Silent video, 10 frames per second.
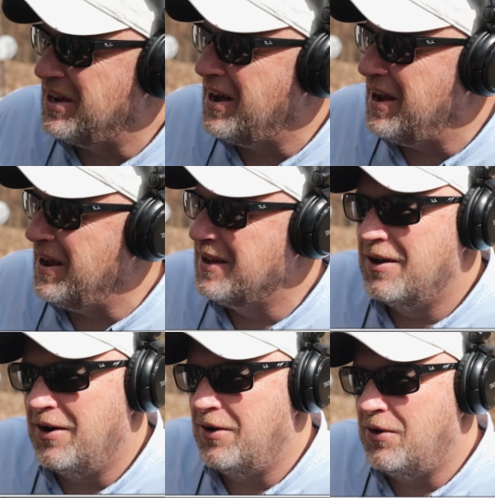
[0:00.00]
die.
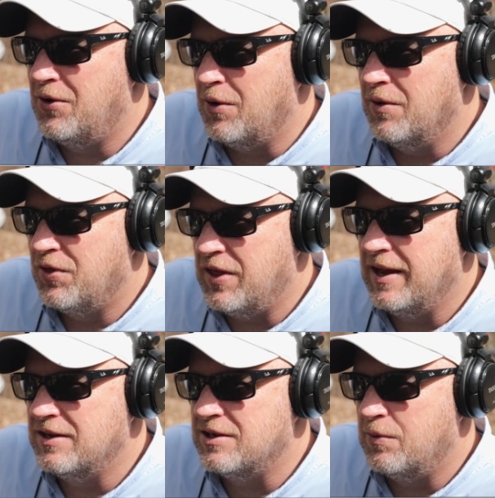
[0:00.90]
All
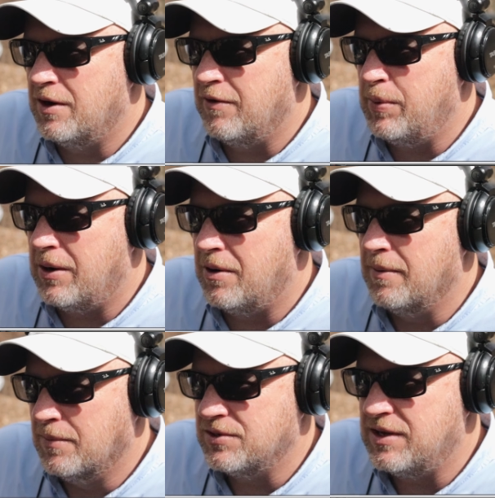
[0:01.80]
things that run off
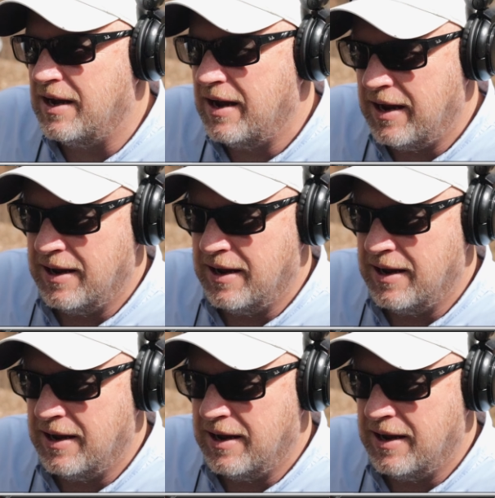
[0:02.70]
power must die.